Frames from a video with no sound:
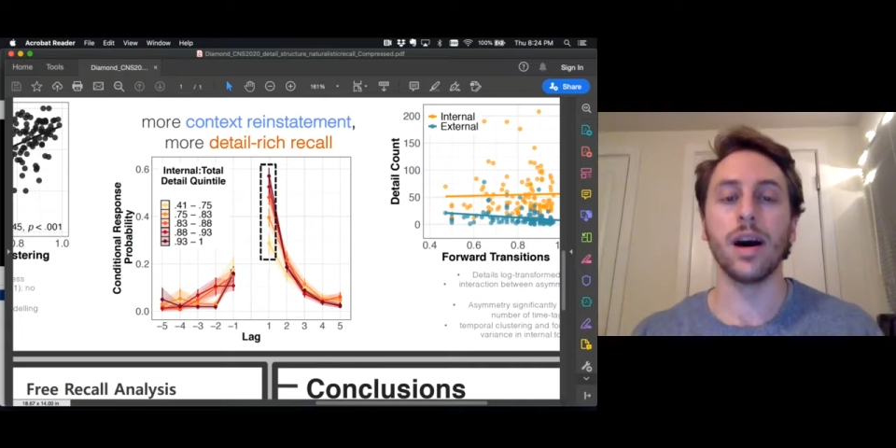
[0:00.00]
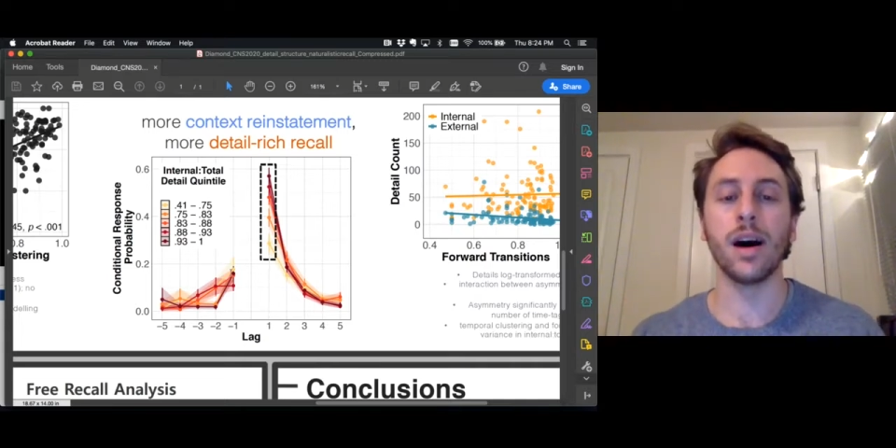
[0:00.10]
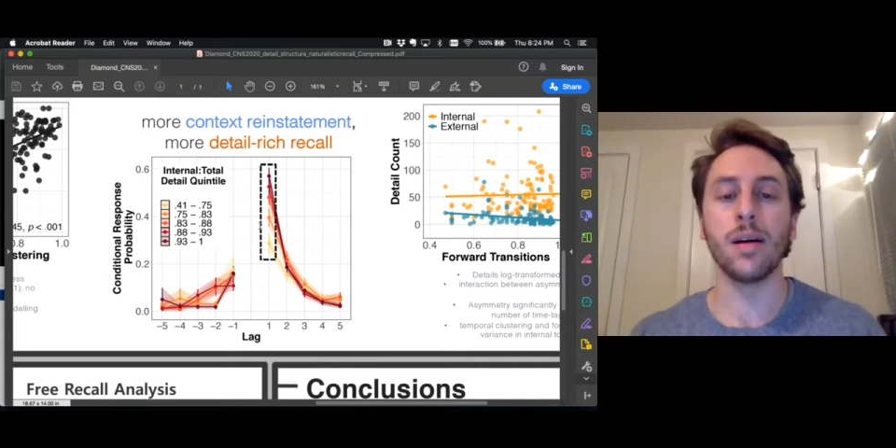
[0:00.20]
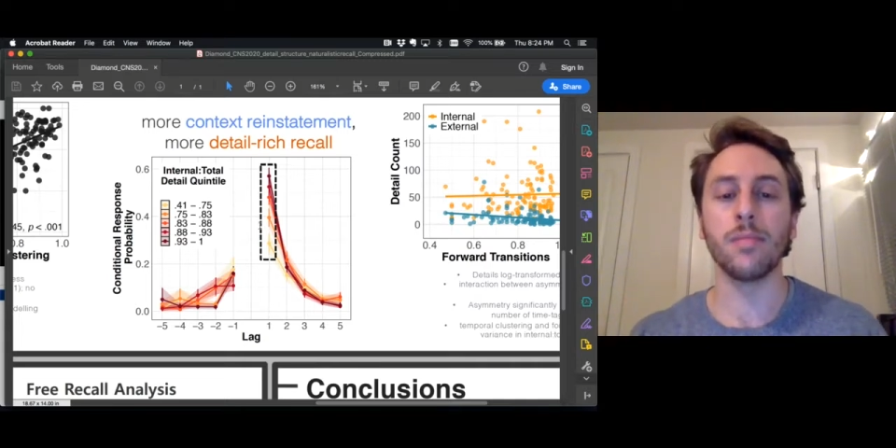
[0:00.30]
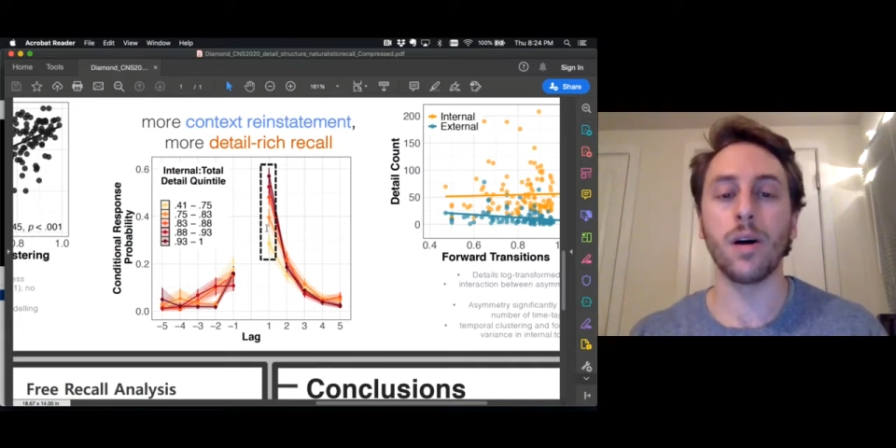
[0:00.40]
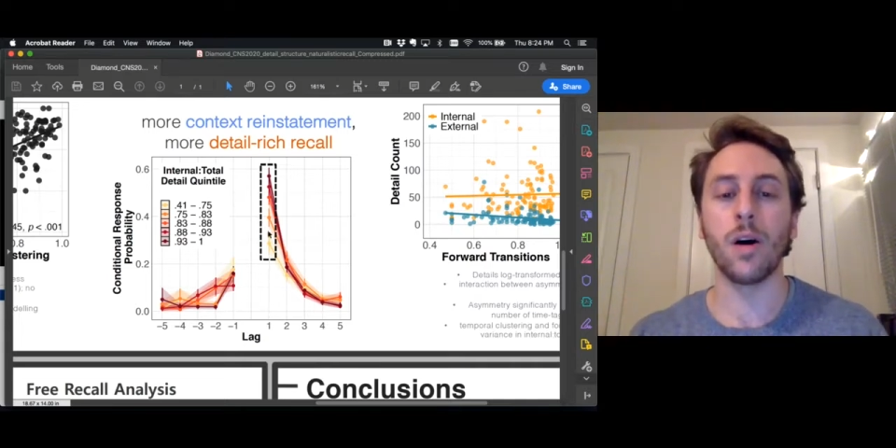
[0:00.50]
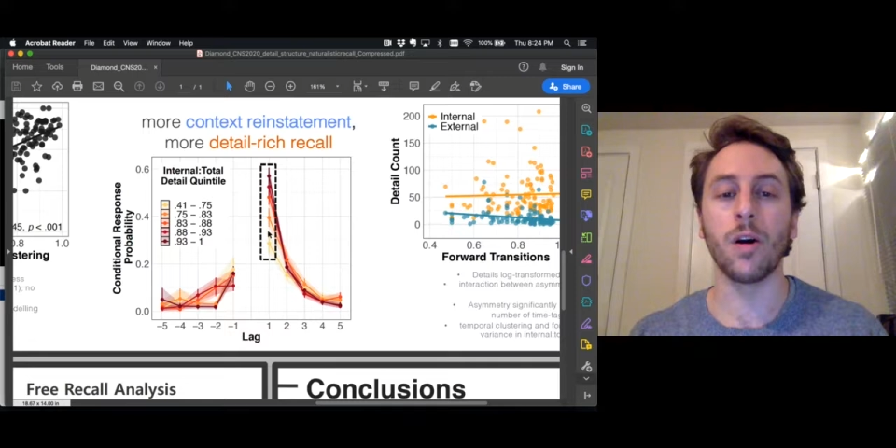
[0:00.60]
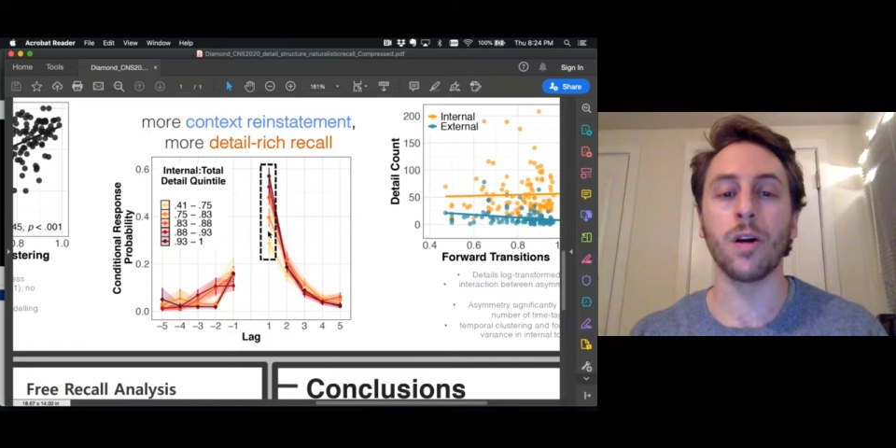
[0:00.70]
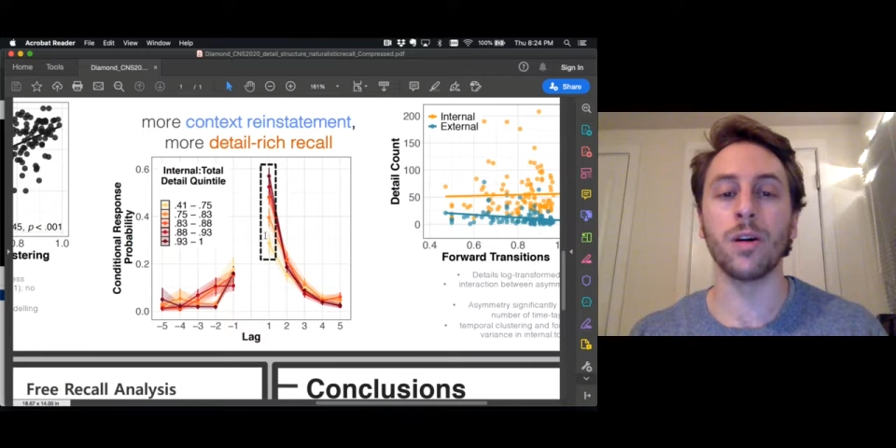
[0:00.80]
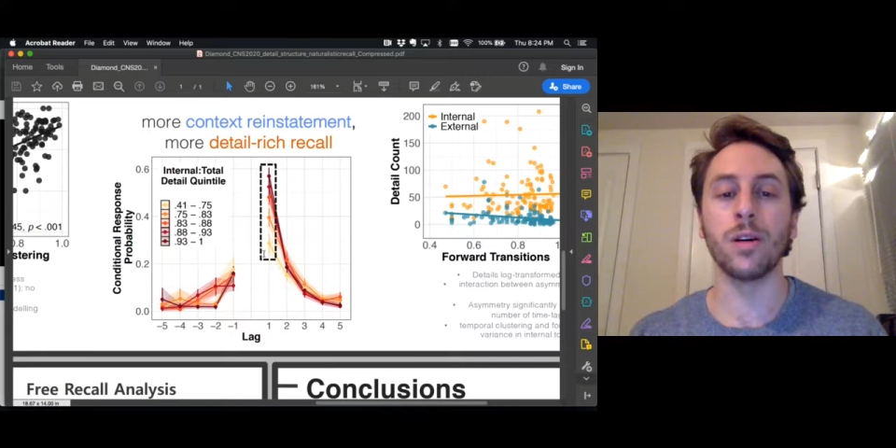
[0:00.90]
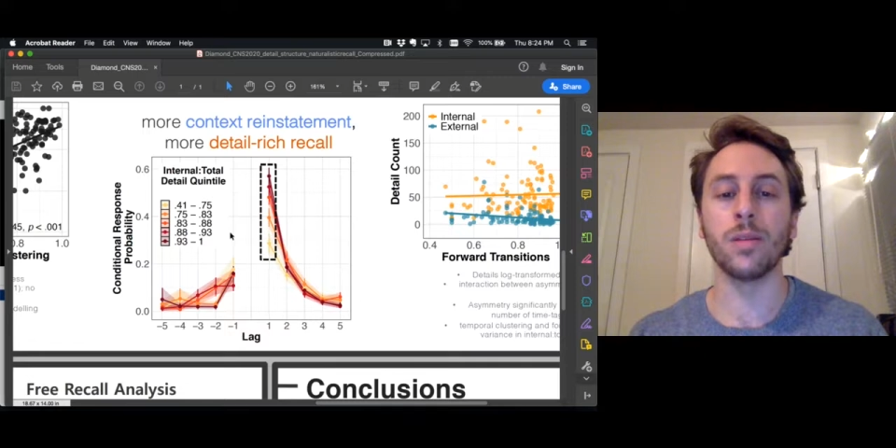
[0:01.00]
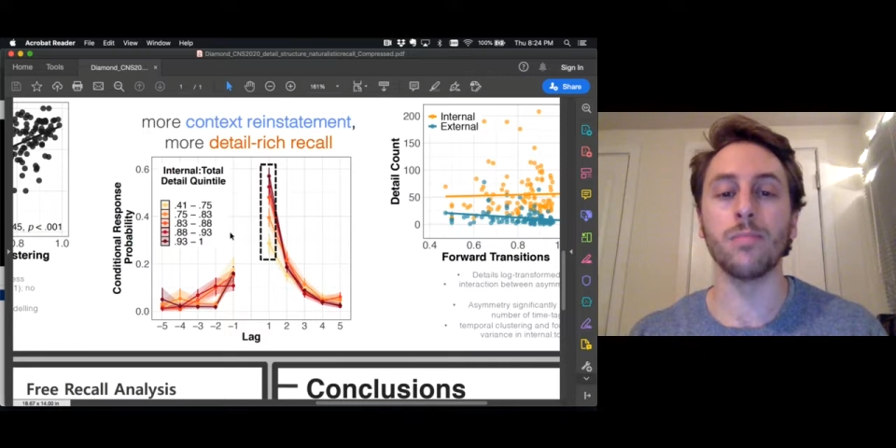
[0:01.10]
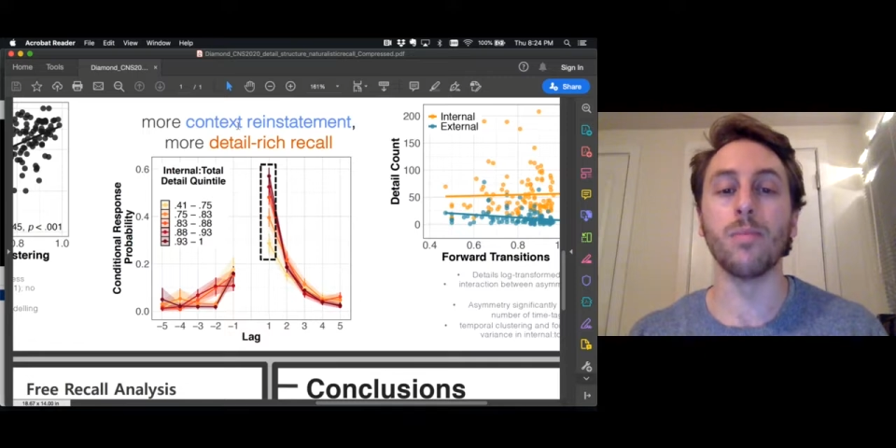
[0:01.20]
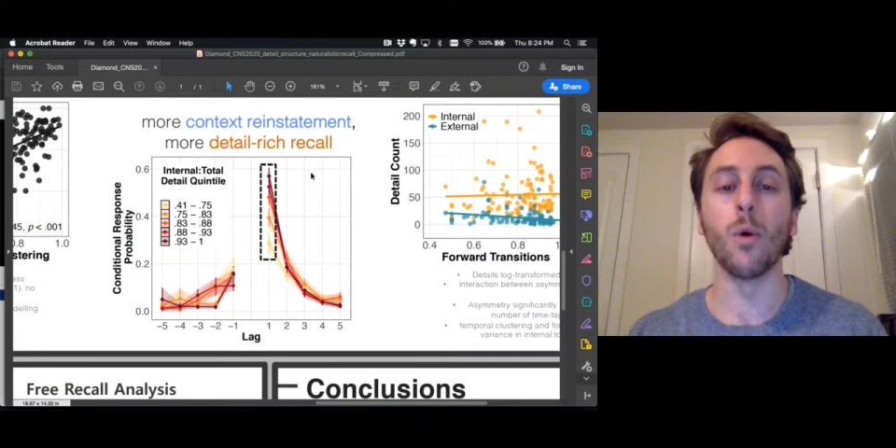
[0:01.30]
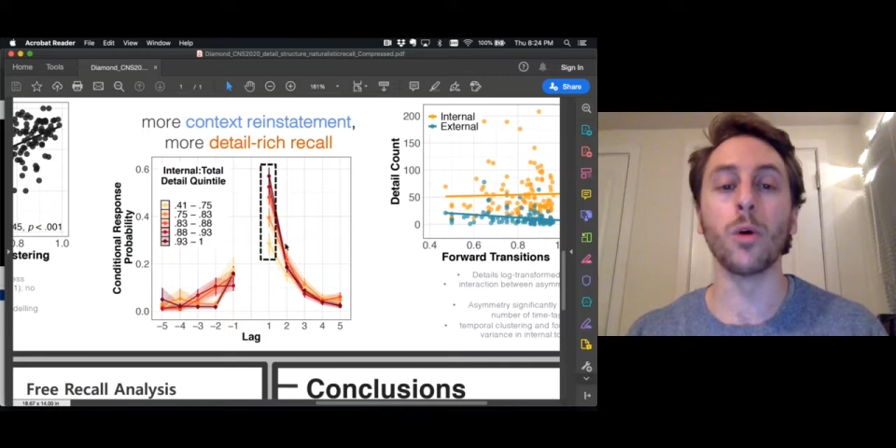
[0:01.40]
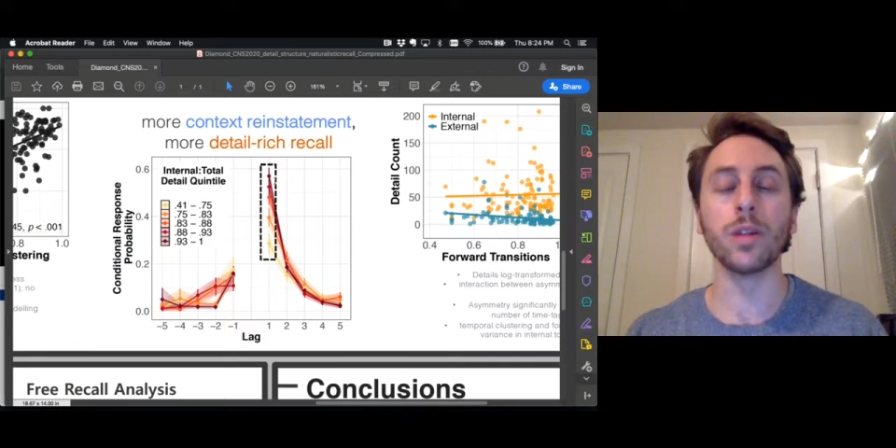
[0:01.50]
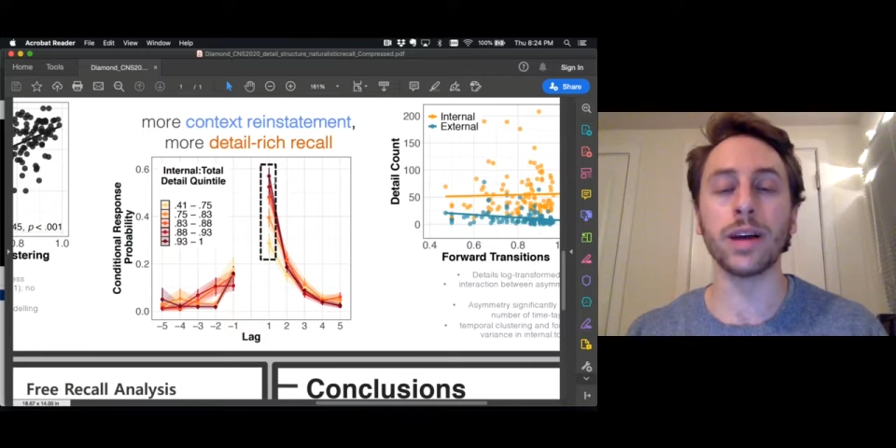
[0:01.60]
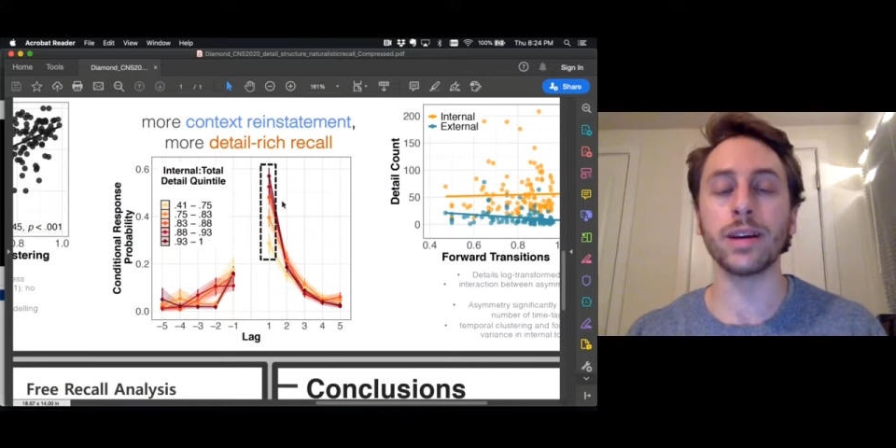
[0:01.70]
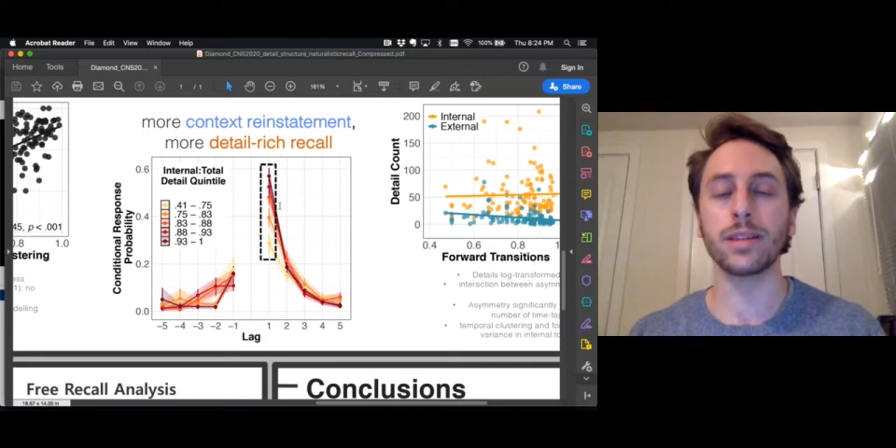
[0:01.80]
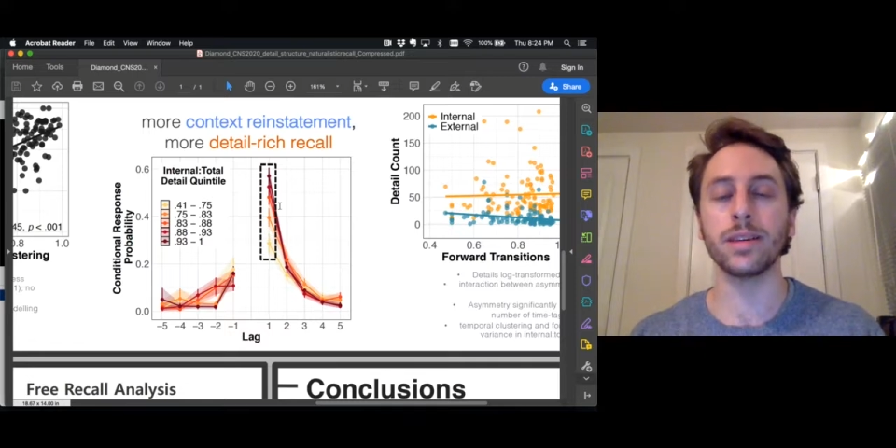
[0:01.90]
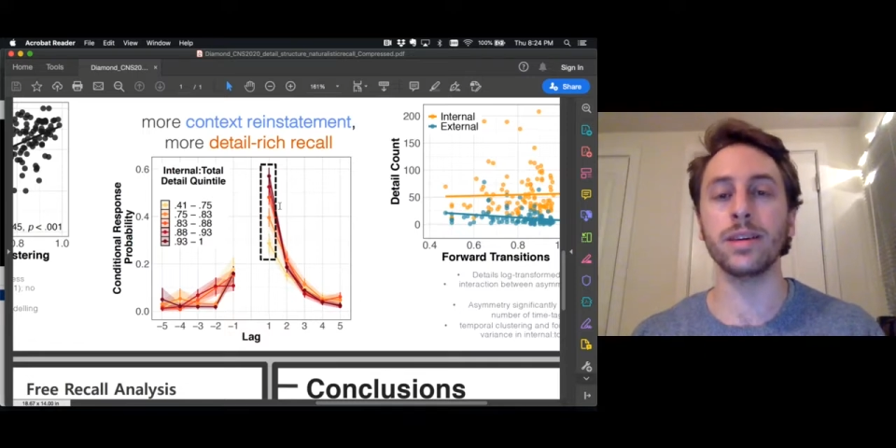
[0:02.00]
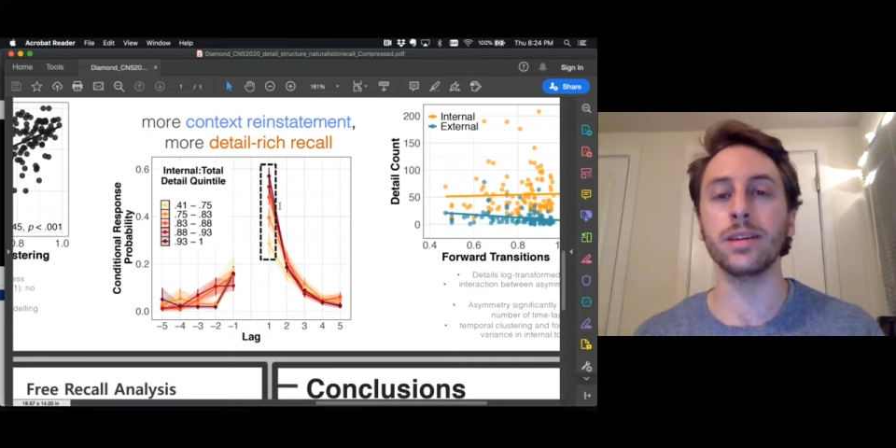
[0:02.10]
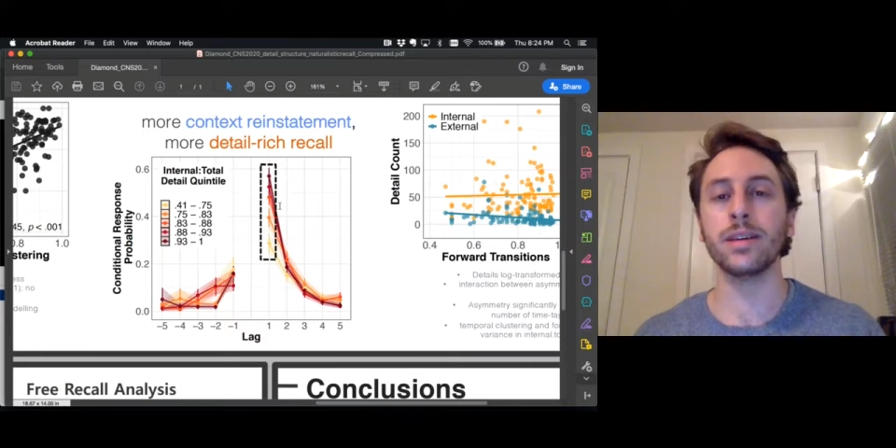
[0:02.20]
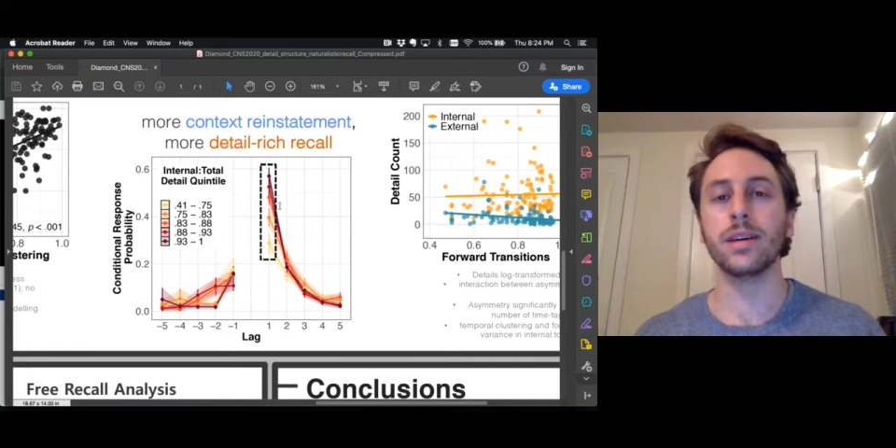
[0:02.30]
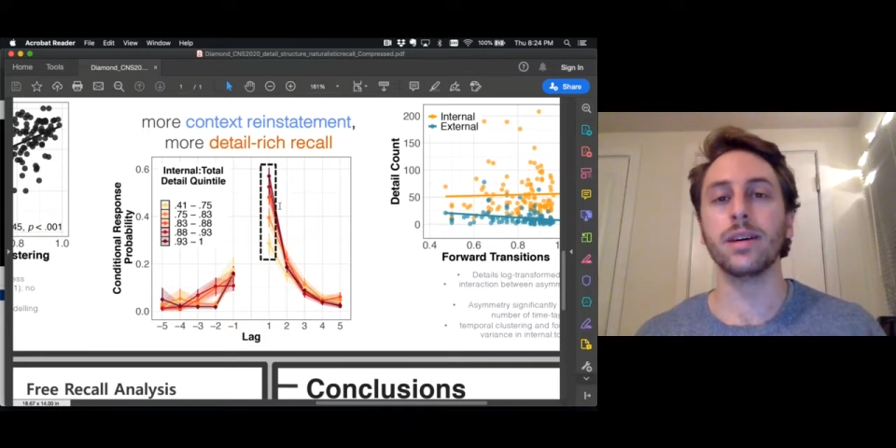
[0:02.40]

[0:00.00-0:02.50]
are more likely